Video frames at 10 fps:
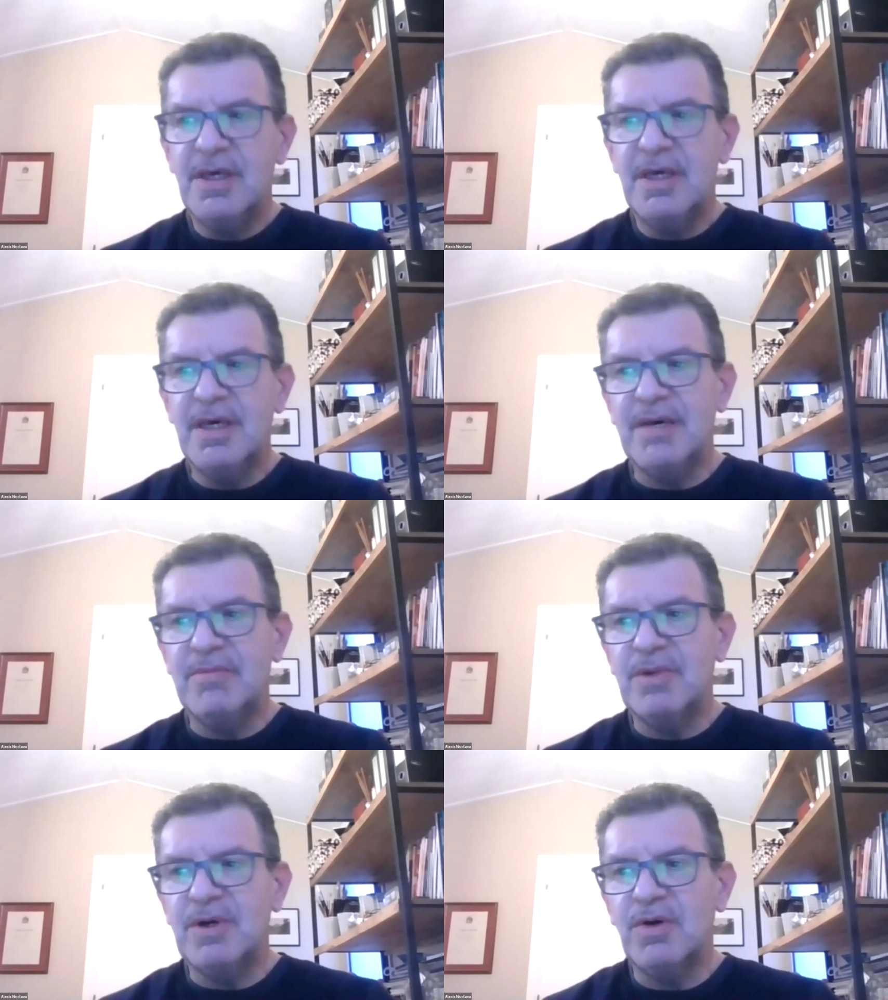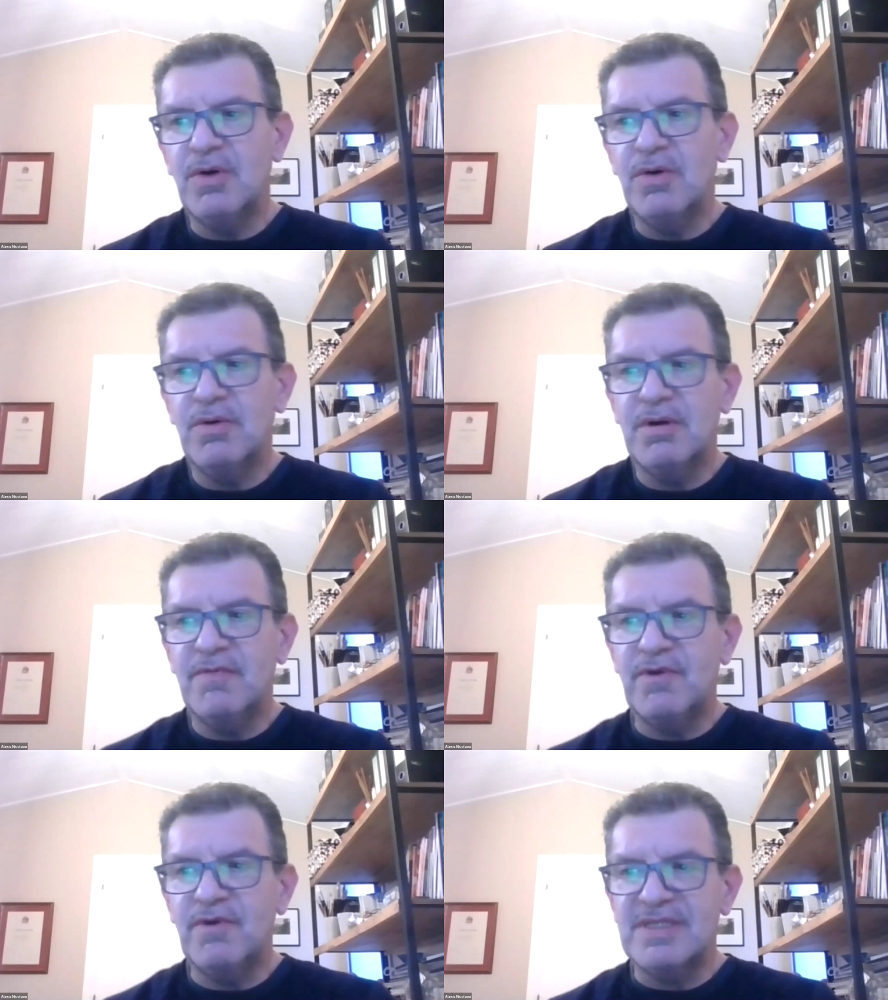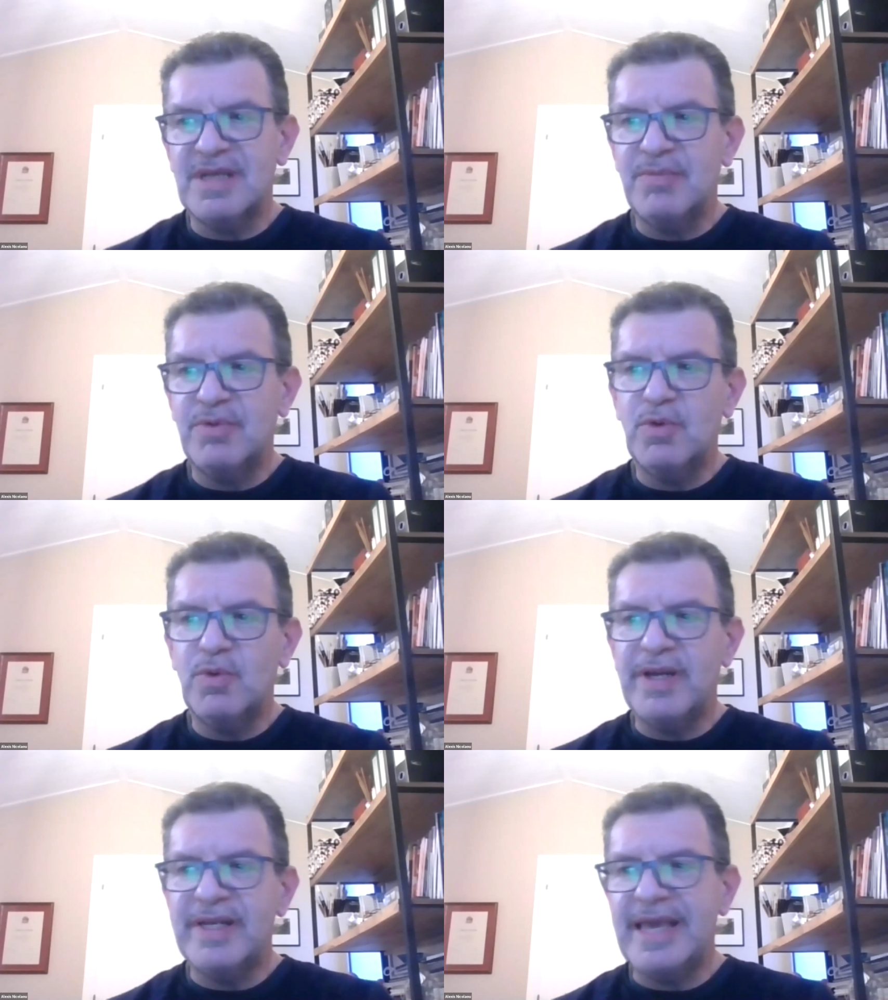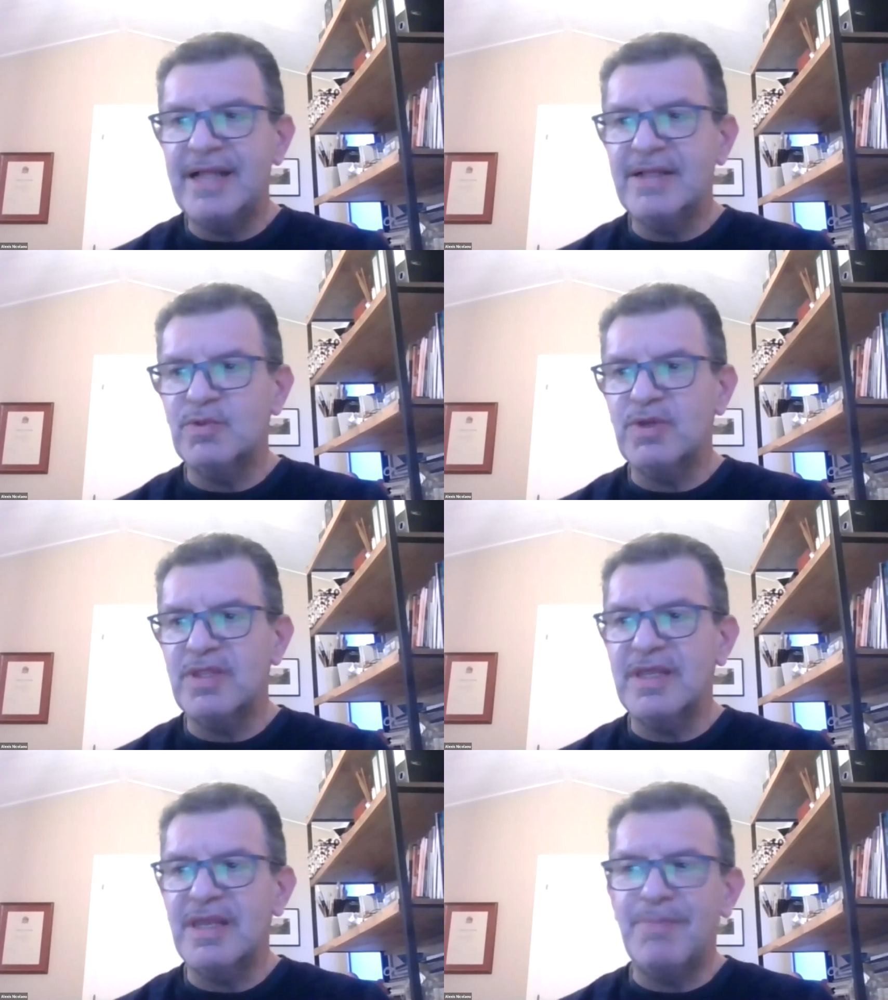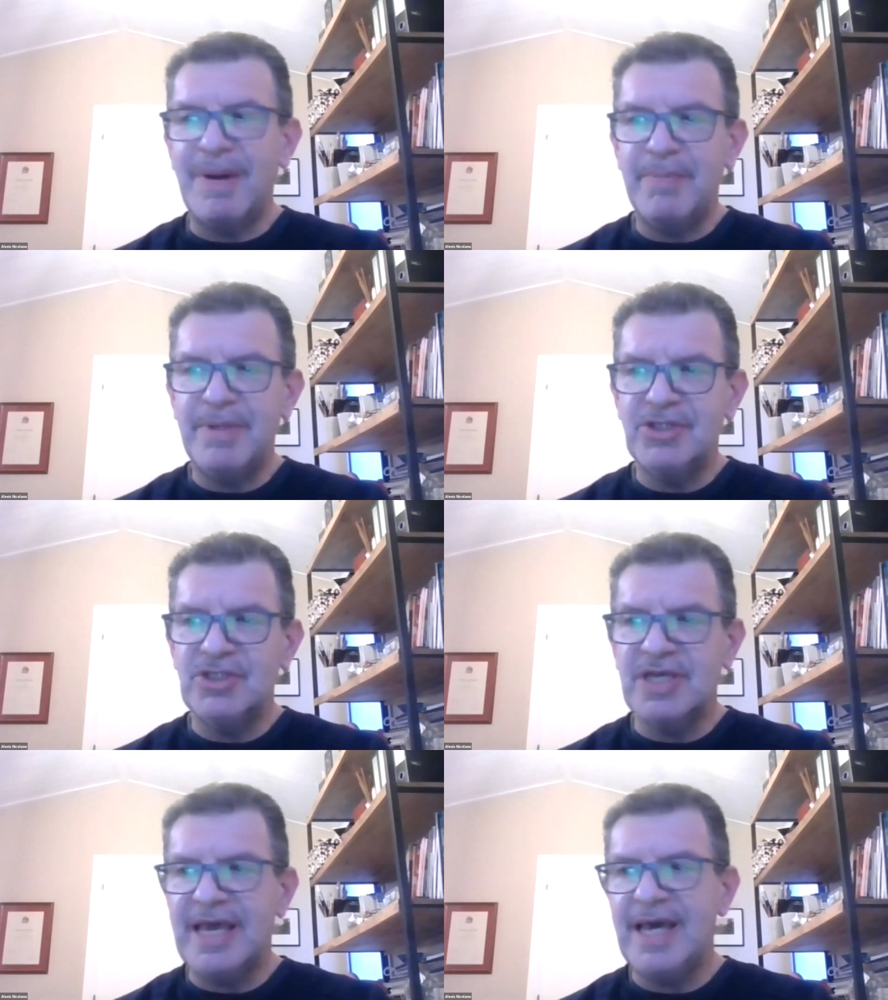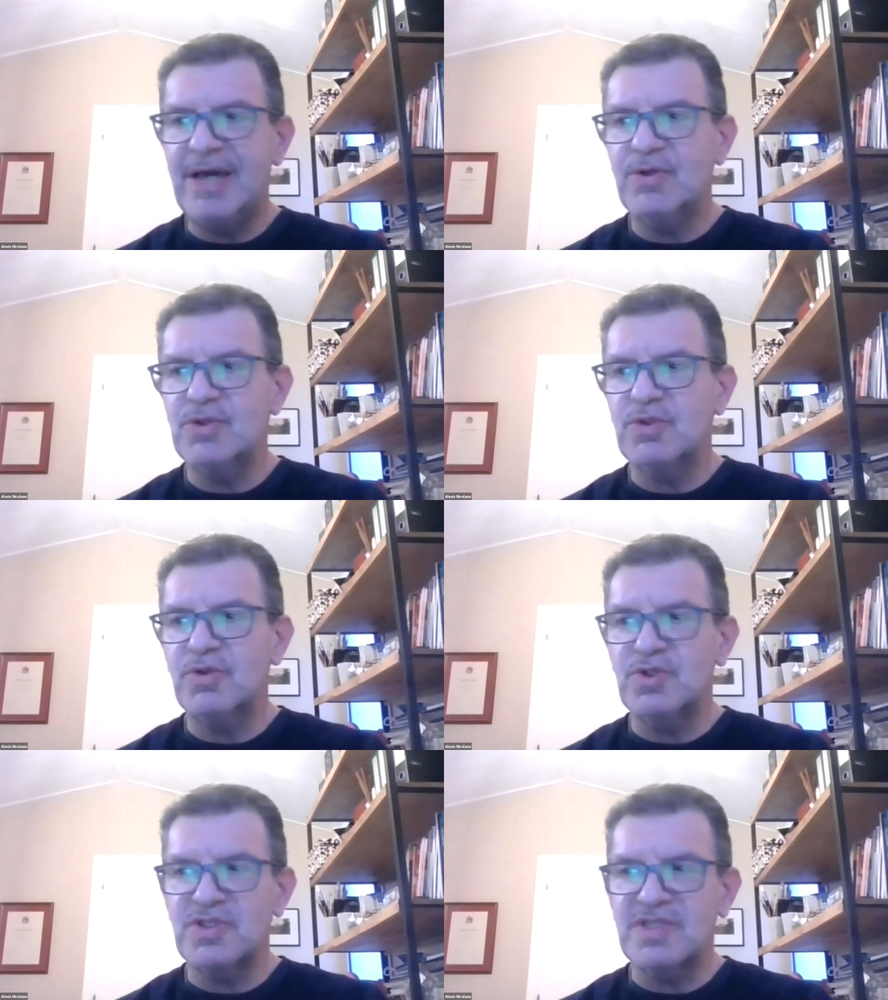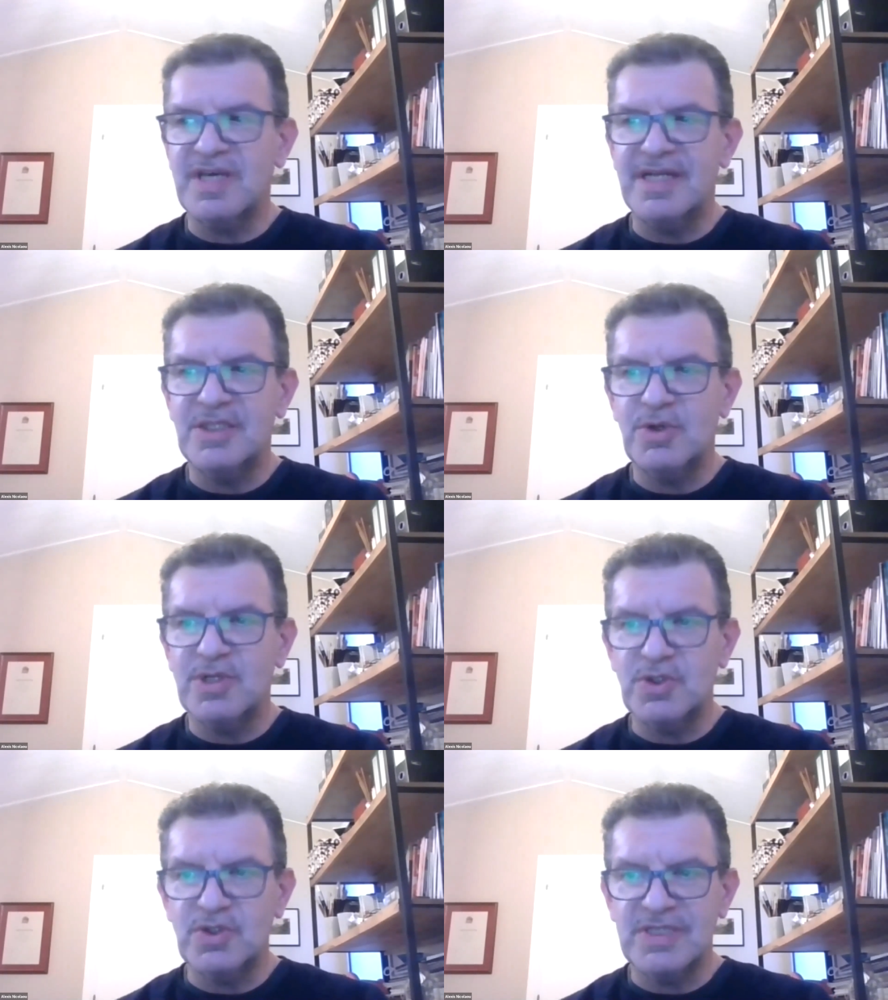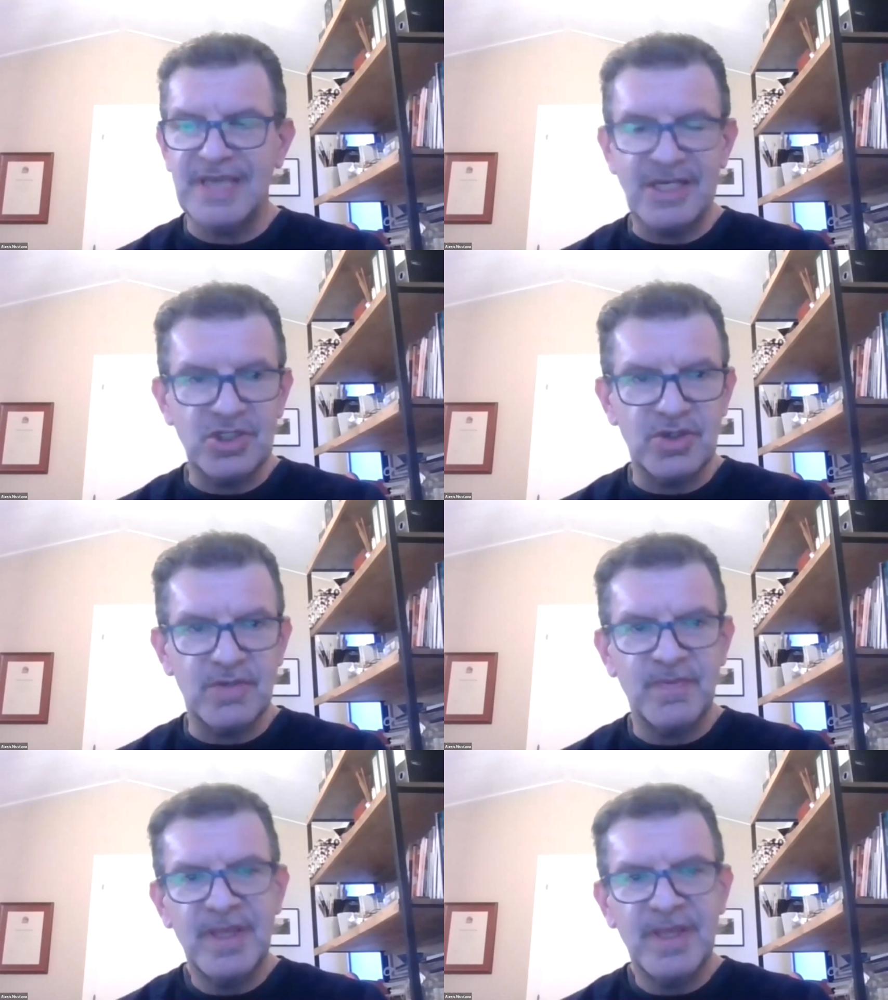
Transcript: for example, one held within a publishing house or society or association,